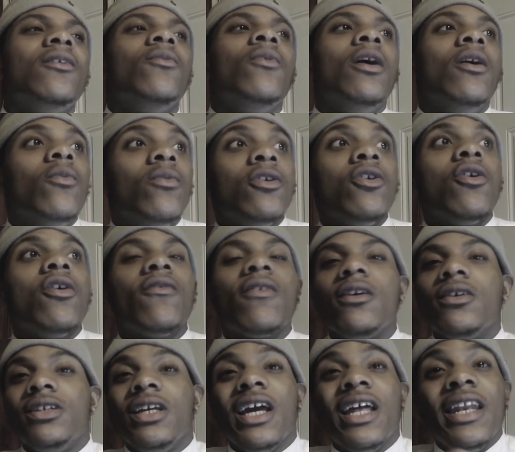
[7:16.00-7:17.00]
What, when you
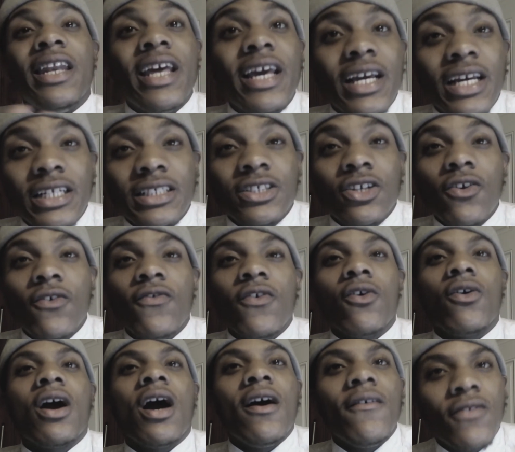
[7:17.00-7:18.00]
around your niggas and you feel
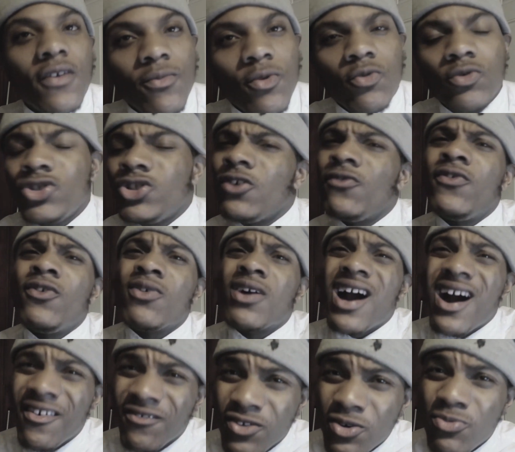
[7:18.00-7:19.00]
comfortable? What, you don't feel
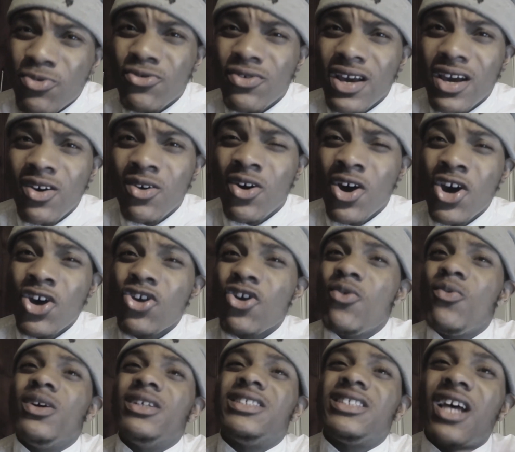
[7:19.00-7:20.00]
comfortable now? You
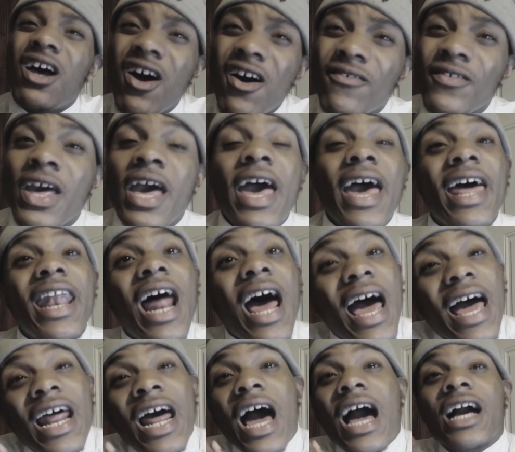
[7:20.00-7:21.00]
don't want to solve it? And
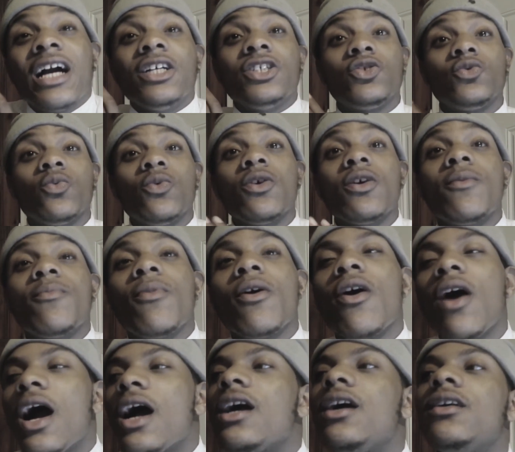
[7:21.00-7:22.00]
I could swear, bro,
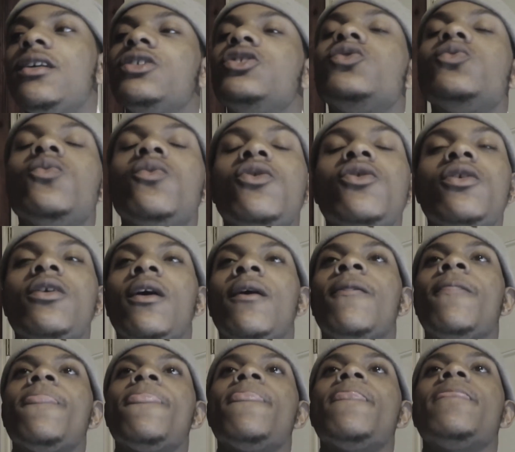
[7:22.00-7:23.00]
I could have sworn
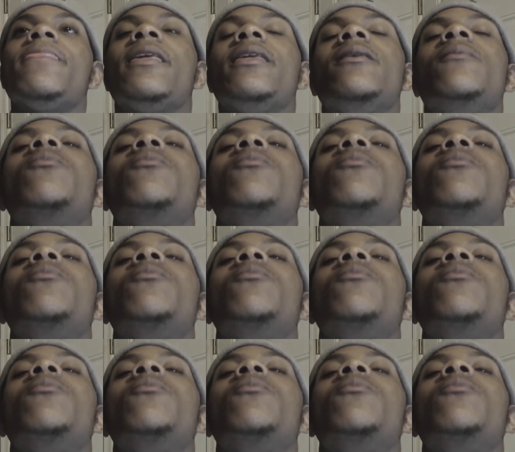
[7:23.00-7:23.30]
that